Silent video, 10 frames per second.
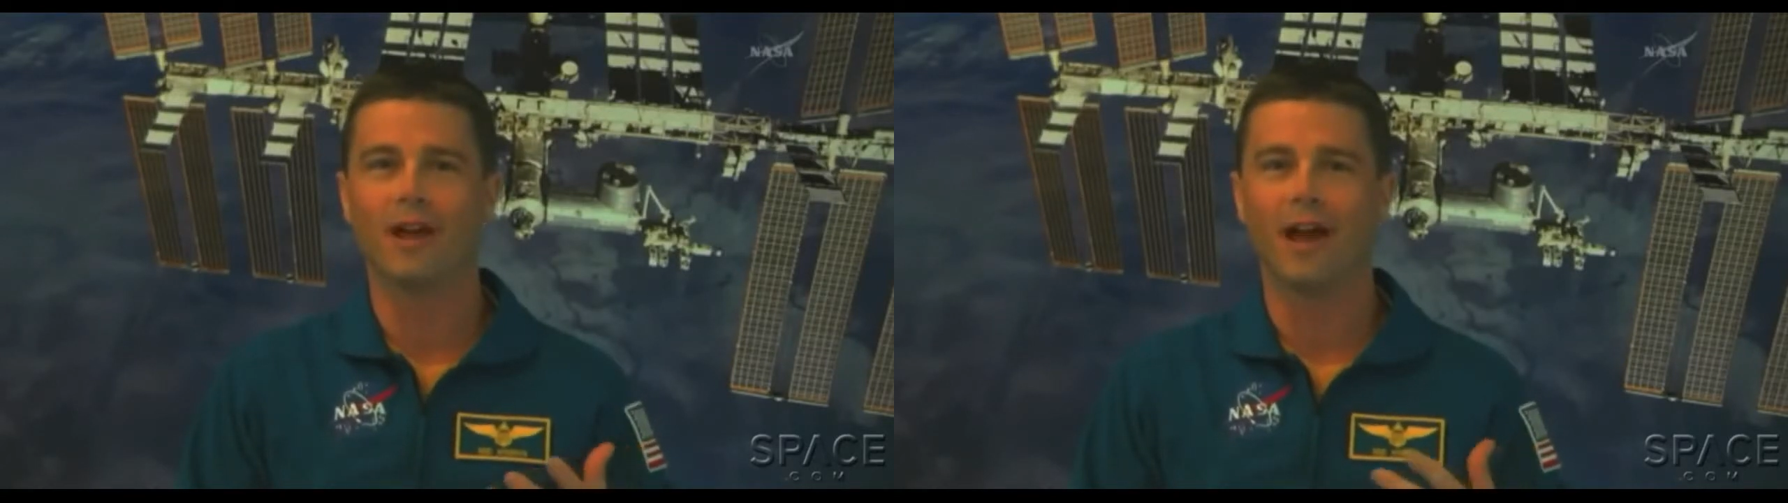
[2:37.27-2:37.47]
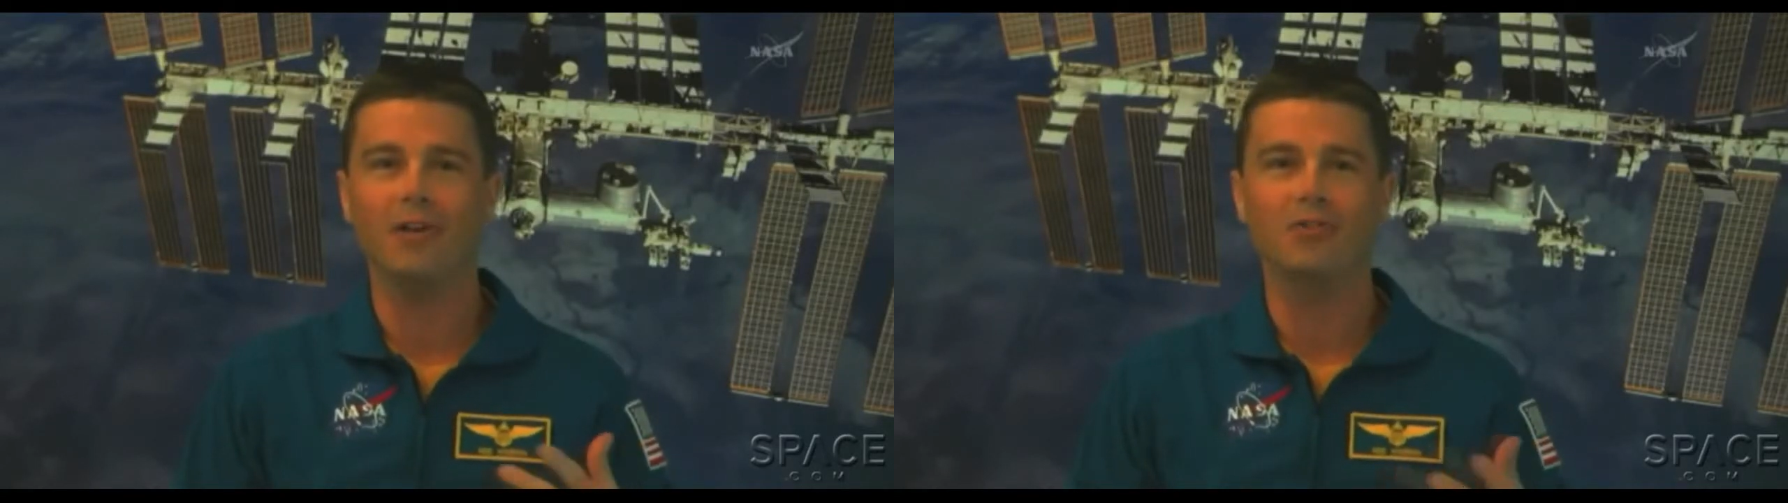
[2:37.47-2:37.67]

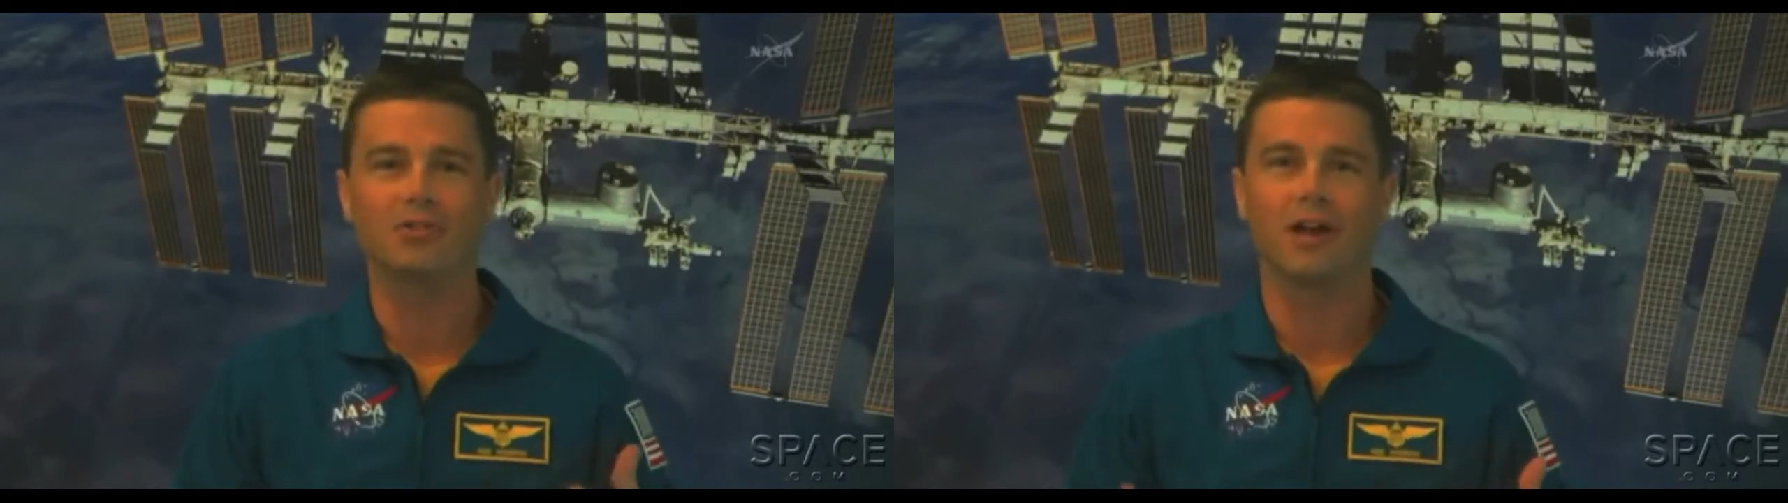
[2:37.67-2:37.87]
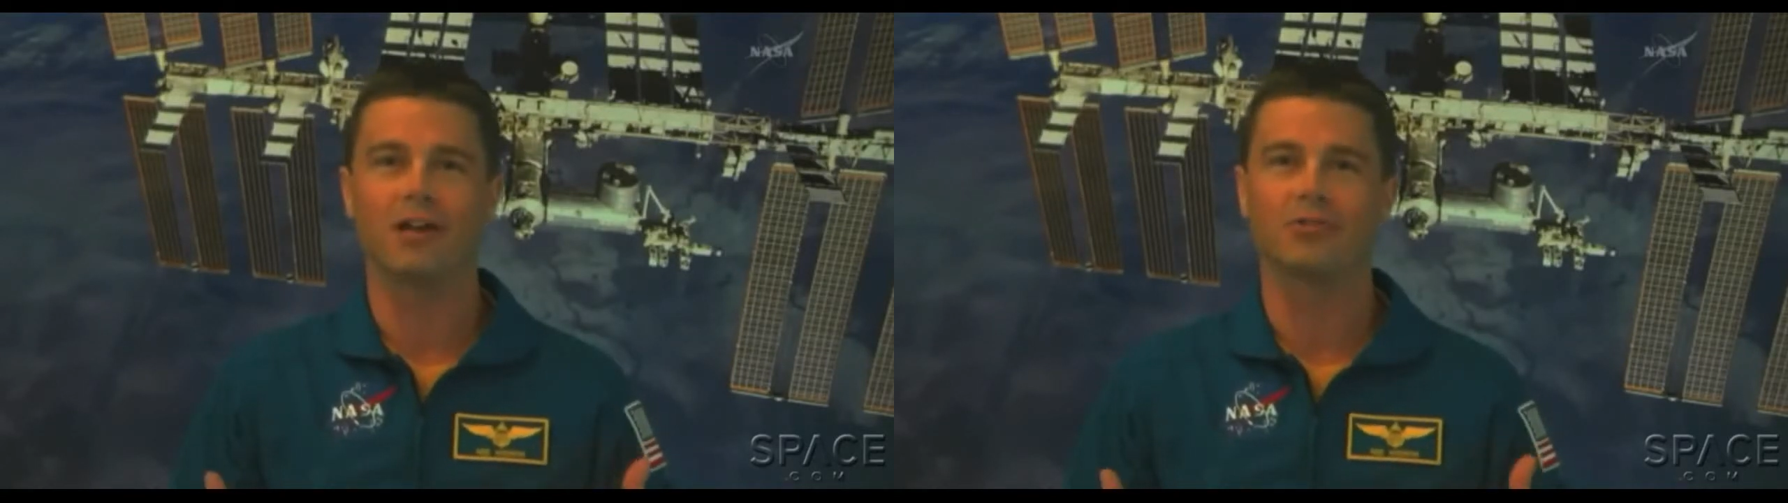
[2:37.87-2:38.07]

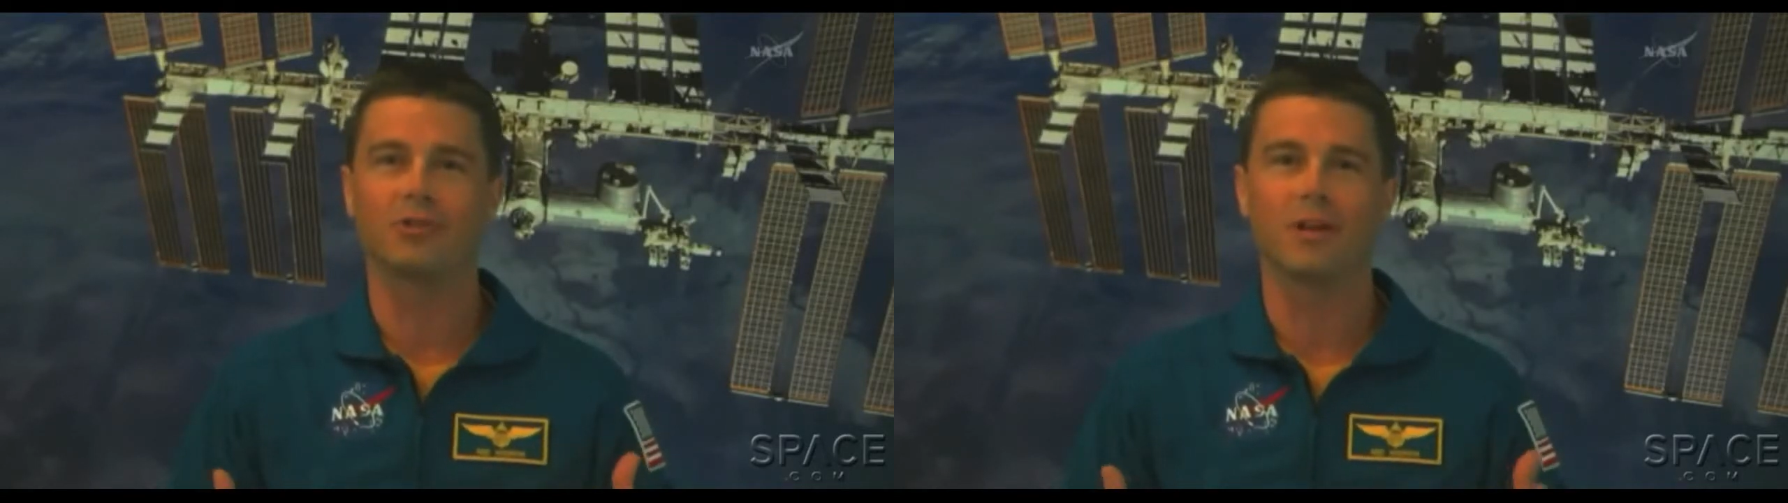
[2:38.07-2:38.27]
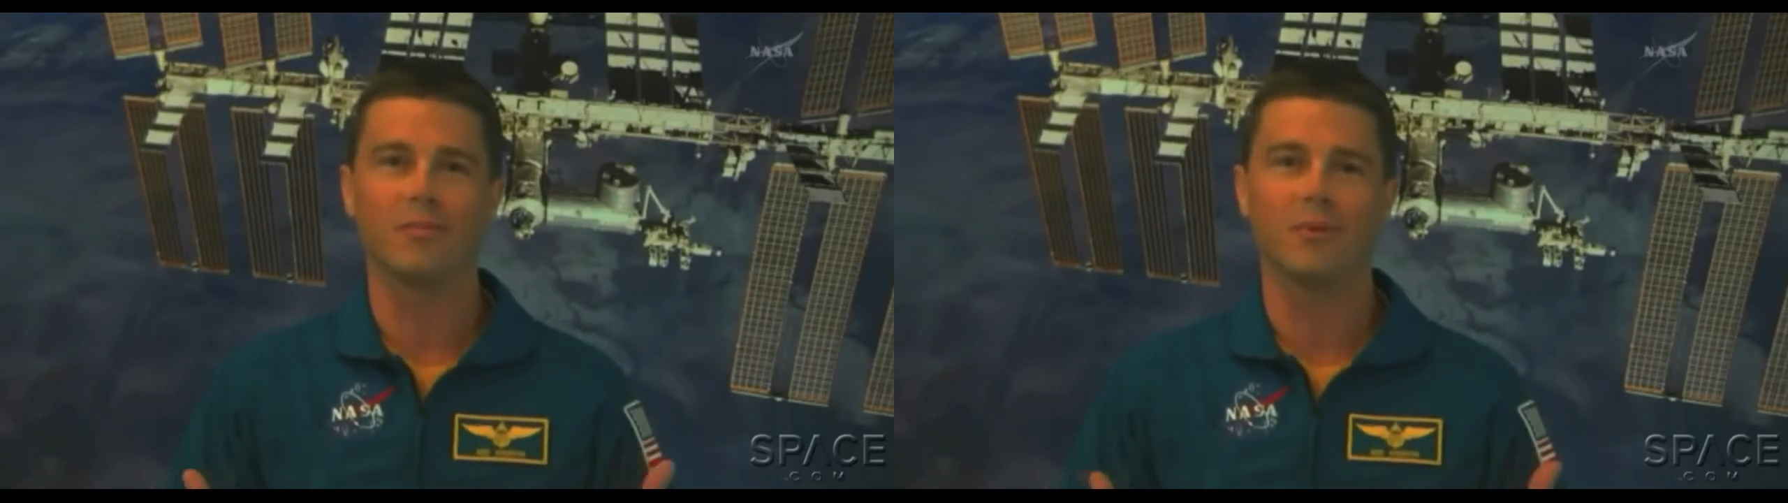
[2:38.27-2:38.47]
astronauts
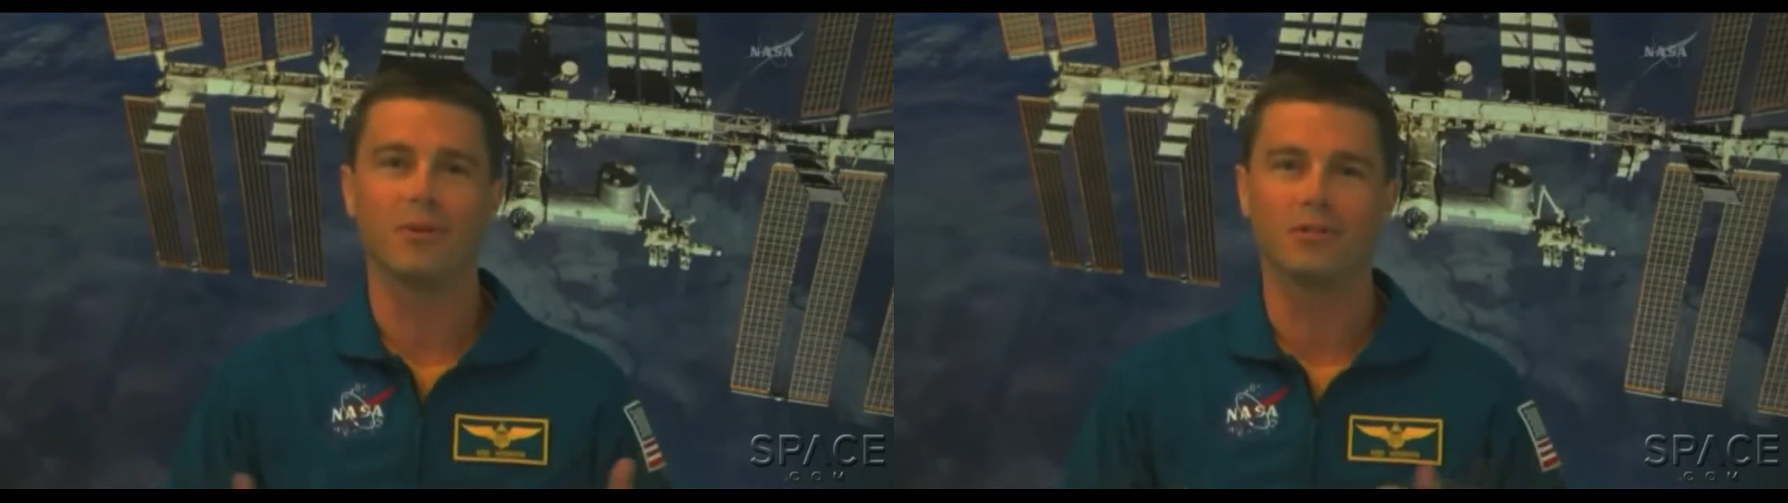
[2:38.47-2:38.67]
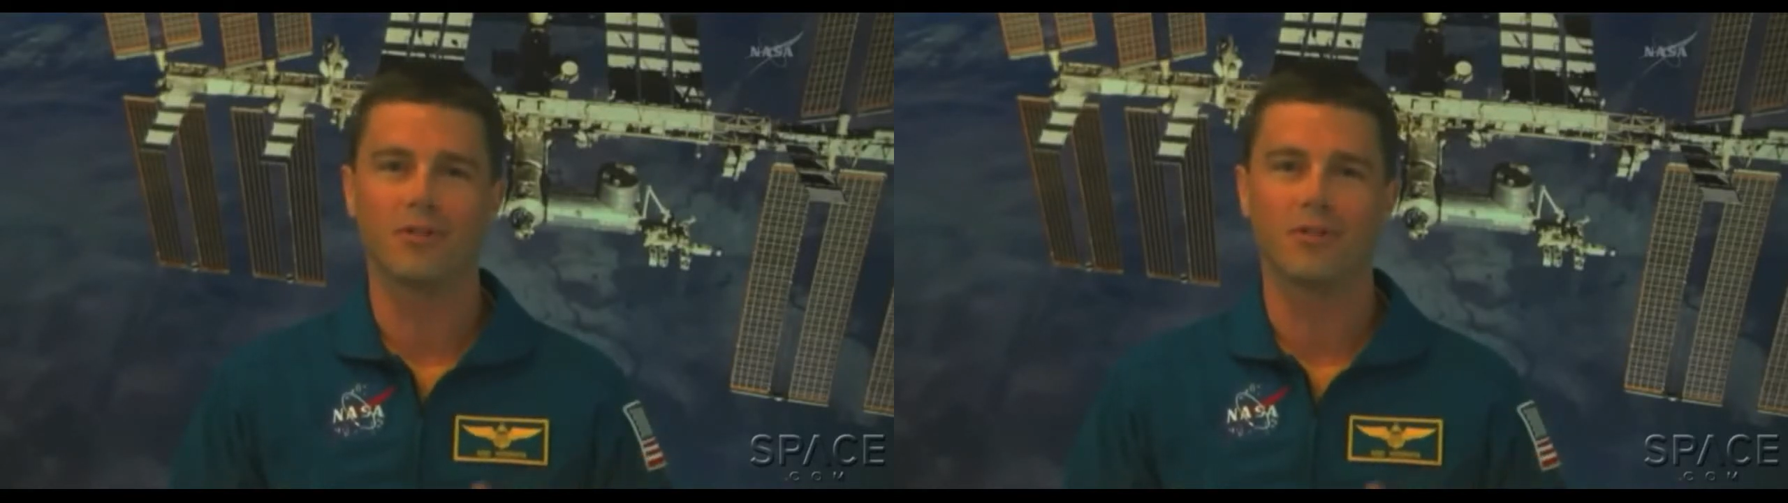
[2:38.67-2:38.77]
really i mean most of